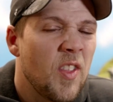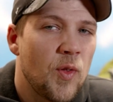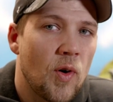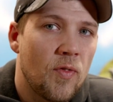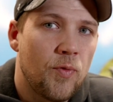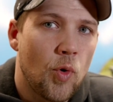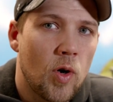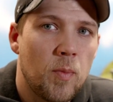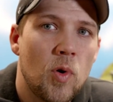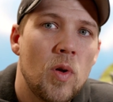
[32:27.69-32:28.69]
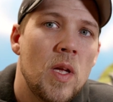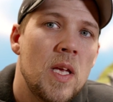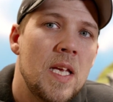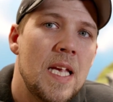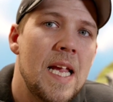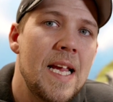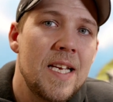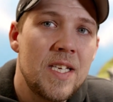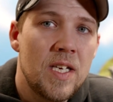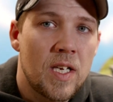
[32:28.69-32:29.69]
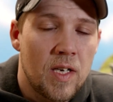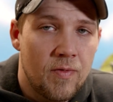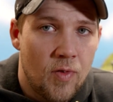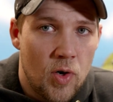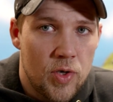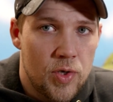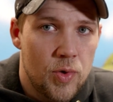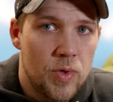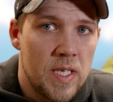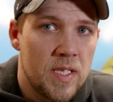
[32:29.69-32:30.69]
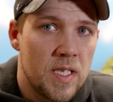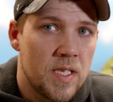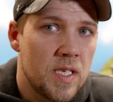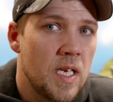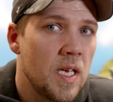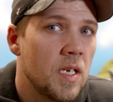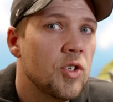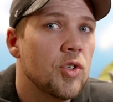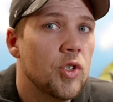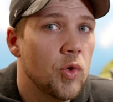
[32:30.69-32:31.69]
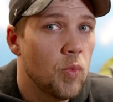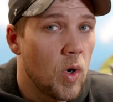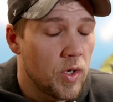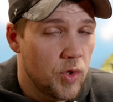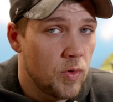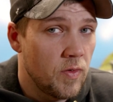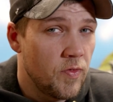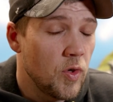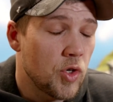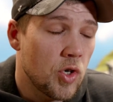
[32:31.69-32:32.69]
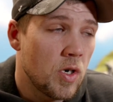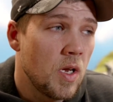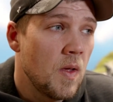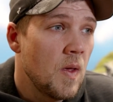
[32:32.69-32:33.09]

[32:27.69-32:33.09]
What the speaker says: They're affordable, easy to convert to DCC should you want to in the future.